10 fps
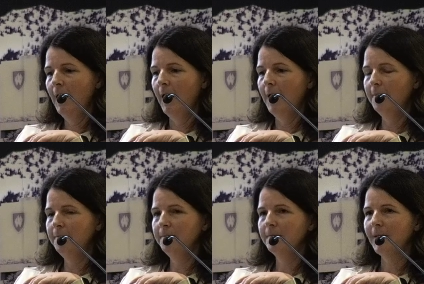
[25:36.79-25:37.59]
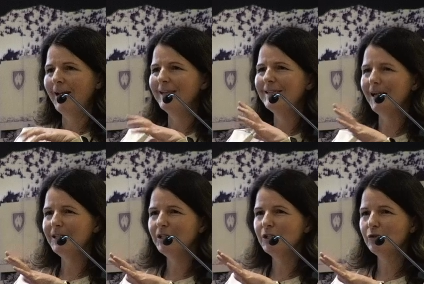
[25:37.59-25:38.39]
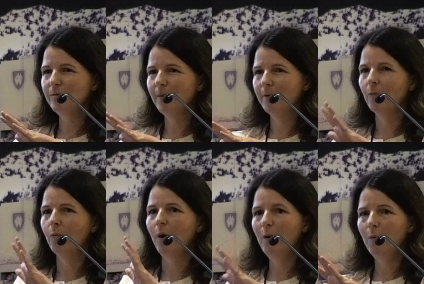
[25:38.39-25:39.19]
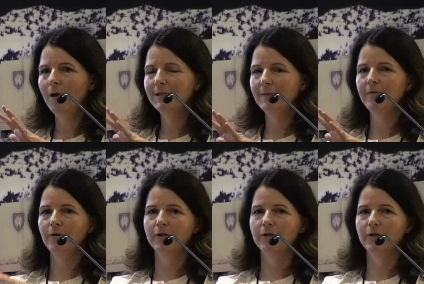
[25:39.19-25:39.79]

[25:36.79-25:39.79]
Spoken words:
And it's nice just to remember, what was it before?